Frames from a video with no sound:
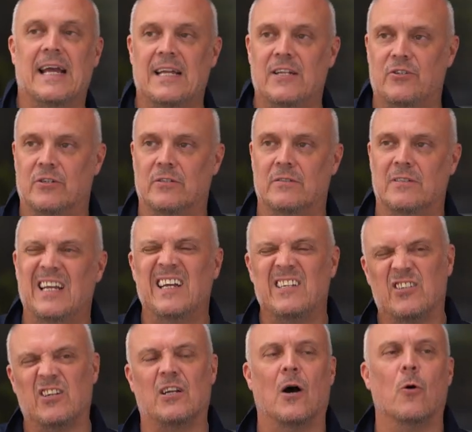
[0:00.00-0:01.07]
agent, yeah,
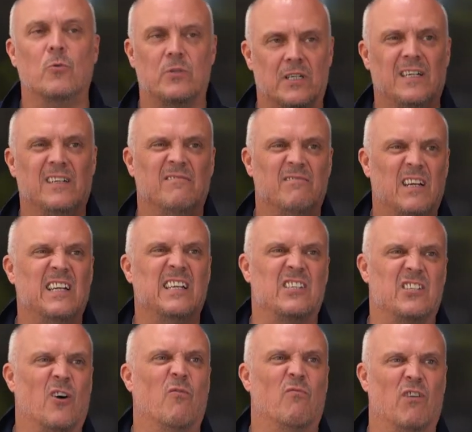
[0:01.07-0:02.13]
it's a coating in
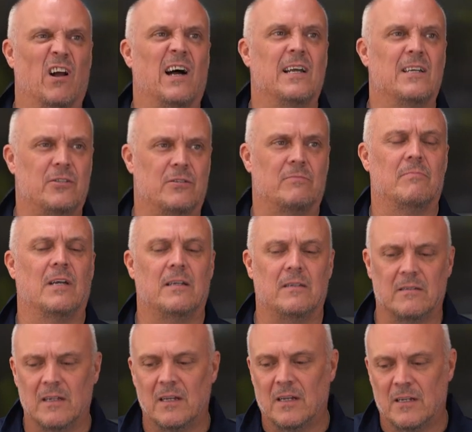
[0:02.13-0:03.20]
its own right.
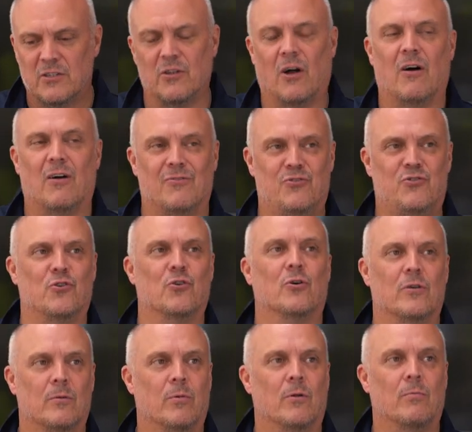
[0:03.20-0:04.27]
It's not
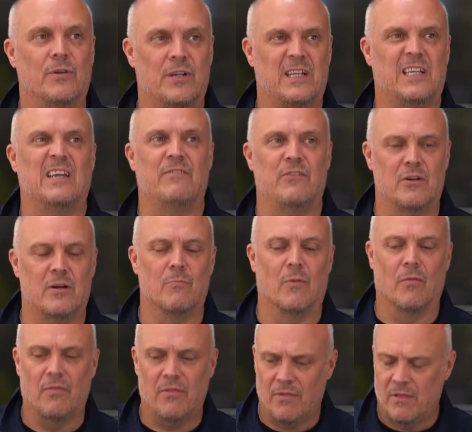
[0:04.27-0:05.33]
durable, but it'll give you a
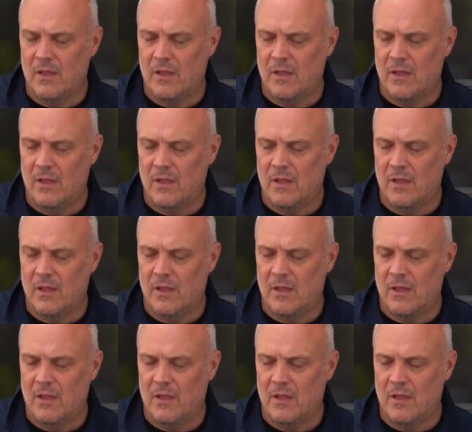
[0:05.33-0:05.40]
month.